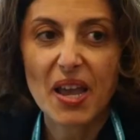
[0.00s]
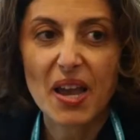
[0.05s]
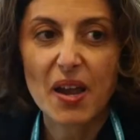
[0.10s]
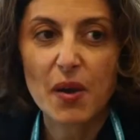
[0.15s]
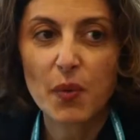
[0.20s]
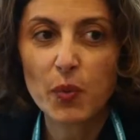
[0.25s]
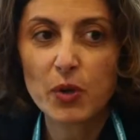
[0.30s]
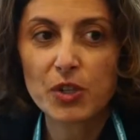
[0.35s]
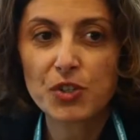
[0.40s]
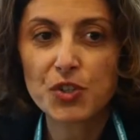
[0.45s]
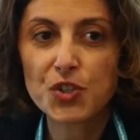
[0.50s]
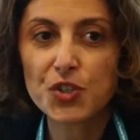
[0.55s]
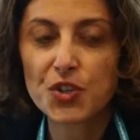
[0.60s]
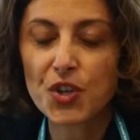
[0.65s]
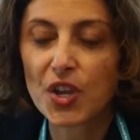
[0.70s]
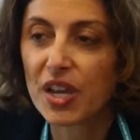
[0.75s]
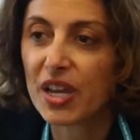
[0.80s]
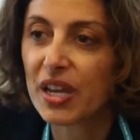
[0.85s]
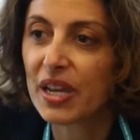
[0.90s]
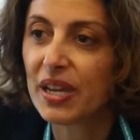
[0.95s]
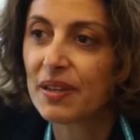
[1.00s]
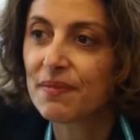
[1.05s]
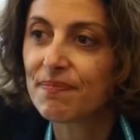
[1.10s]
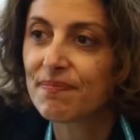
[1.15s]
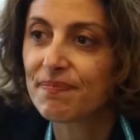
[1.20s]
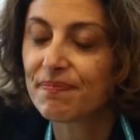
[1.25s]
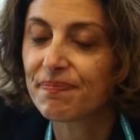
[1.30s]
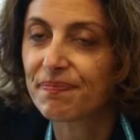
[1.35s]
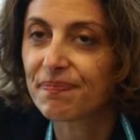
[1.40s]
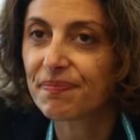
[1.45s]
which,
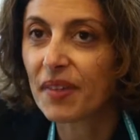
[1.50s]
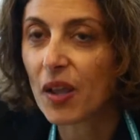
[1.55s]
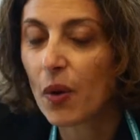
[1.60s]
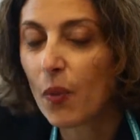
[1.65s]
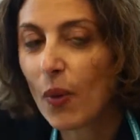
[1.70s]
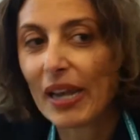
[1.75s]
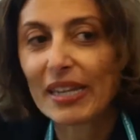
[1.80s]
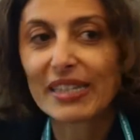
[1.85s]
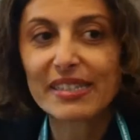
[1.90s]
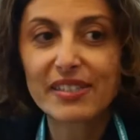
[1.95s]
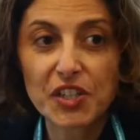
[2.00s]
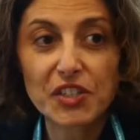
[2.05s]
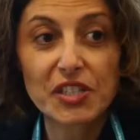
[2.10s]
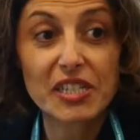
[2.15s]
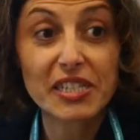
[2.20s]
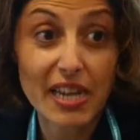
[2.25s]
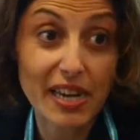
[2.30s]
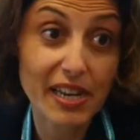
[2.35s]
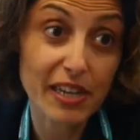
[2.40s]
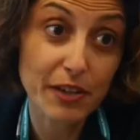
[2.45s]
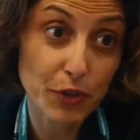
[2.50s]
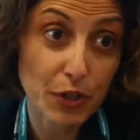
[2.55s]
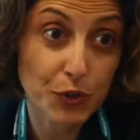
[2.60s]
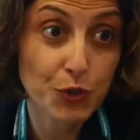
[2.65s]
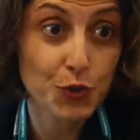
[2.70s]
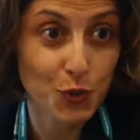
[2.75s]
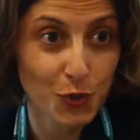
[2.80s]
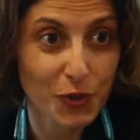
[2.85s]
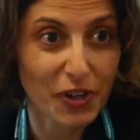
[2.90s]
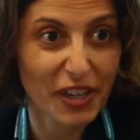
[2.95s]
well, it's not entirely
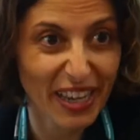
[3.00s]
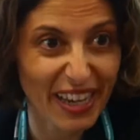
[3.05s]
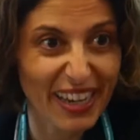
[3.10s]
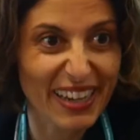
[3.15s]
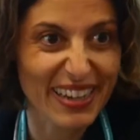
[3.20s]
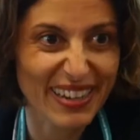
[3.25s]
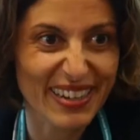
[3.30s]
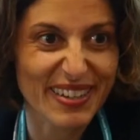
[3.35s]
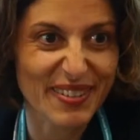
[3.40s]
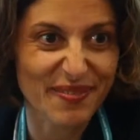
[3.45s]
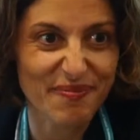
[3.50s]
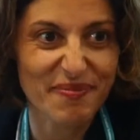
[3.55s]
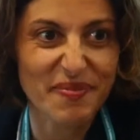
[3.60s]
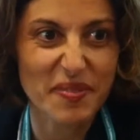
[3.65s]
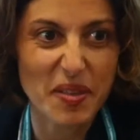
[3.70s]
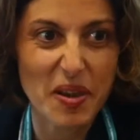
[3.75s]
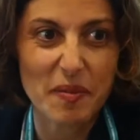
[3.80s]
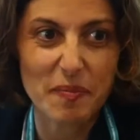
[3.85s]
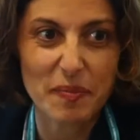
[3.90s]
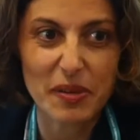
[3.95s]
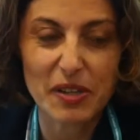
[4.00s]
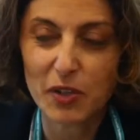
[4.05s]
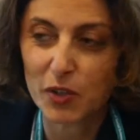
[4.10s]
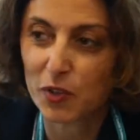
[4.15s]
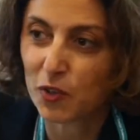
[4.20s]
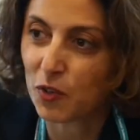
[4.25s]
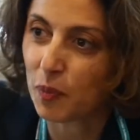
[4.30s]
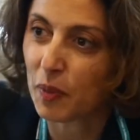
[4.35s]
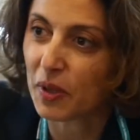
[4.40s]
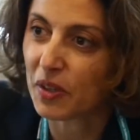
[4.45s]
reassuring
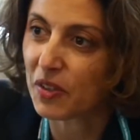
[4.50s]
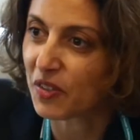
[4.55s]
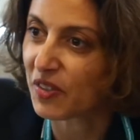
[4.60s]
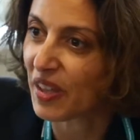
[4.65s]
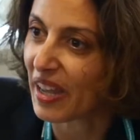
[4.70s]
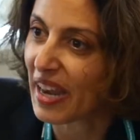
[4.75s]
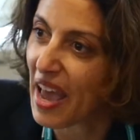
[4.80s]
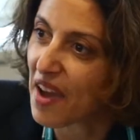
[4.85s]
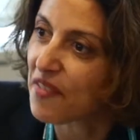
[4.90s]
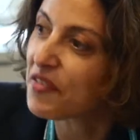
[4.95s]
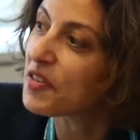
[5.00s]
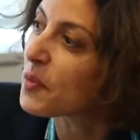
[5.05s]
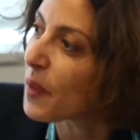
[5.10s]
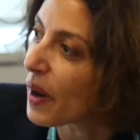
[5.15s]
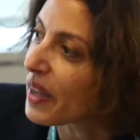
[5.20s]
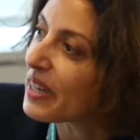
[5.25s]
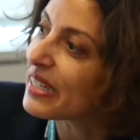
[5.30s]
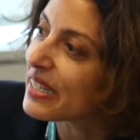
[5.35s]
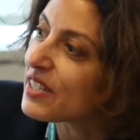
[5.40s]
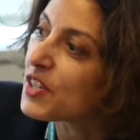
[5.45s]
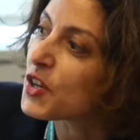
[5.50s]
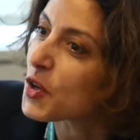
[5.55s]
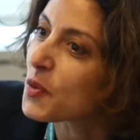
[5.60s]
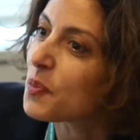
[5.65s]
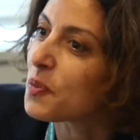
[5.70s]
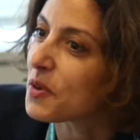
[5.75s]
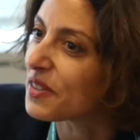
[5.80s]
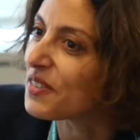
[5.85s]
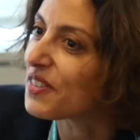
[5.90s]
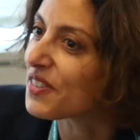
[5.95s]
because then everyone
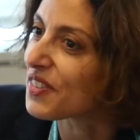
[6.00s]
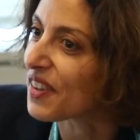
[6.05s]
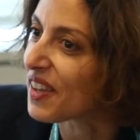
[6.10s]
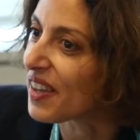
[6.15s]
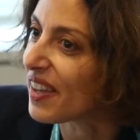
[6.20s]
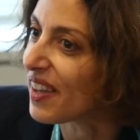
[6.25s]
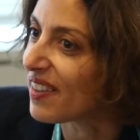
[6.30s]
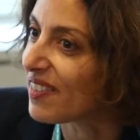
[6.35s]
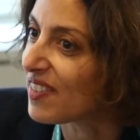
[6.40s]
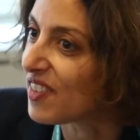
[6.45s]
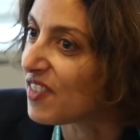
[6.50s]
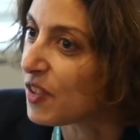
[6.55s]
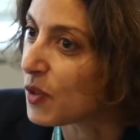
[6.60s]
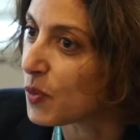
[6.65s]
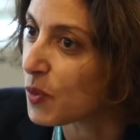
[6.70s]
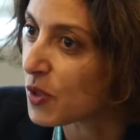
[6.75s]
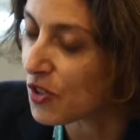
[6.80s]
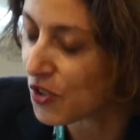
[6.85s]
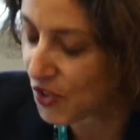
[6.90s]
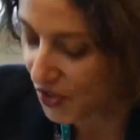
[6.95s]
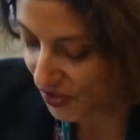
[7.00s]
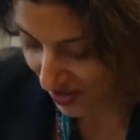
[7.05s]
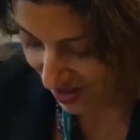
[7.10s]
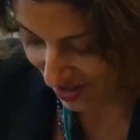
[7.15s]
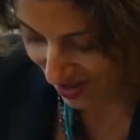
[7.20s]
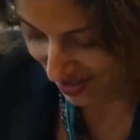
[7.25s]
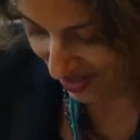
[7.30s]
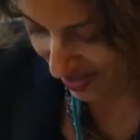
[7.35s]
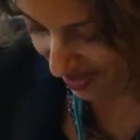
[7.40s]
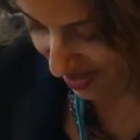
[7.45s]
interprets the situation
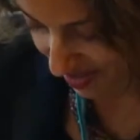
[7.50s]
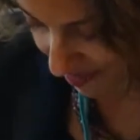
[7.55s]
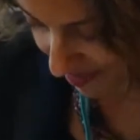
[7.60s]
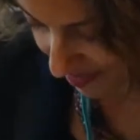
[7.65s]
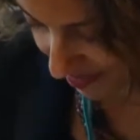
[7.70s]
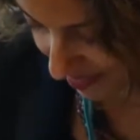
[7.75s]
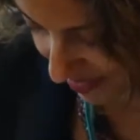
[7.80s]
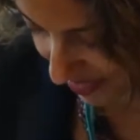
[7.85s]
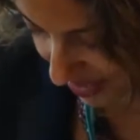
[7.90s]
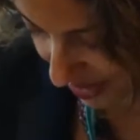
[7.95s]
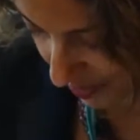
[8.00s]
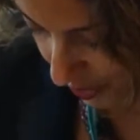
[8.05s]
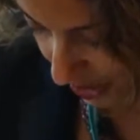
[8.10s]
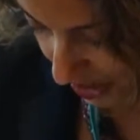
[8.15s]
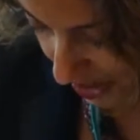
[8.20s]
the way